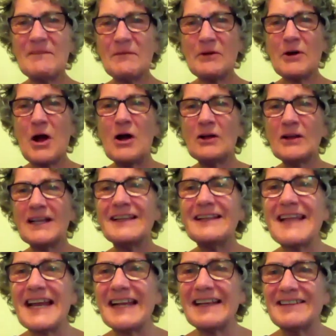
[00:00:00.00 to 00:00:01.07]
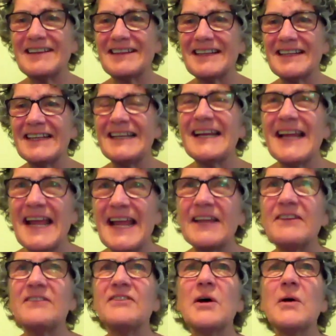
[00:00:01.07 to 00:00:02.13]
we're all connected.
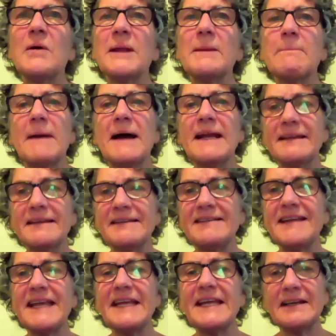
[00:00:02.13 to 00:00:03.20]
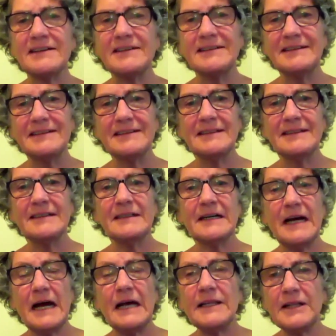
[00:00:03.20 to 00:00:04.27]
And so it might take
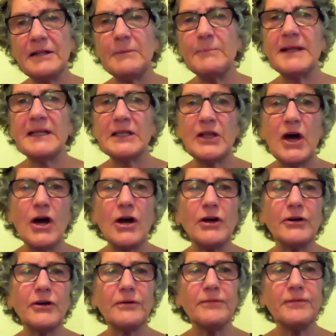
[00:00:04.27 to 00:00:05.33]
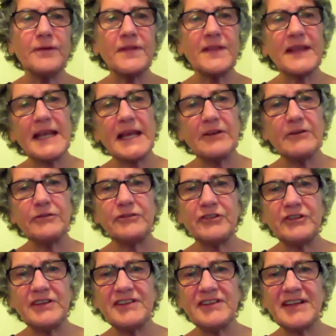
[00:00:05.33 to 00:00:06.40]
a little bit longer for the
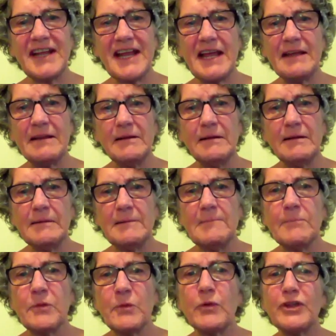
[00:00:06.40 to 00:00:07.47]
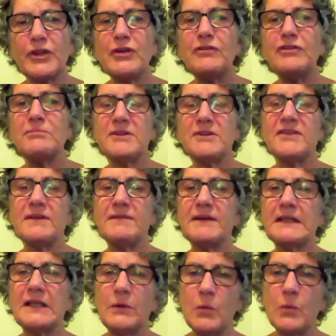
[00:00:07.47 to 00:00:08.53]
energy to get where you
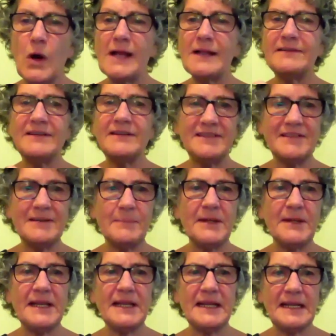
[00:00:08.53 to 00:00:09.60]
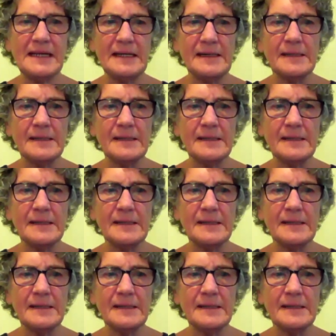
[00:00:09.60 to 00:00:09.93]
specifically want it to be.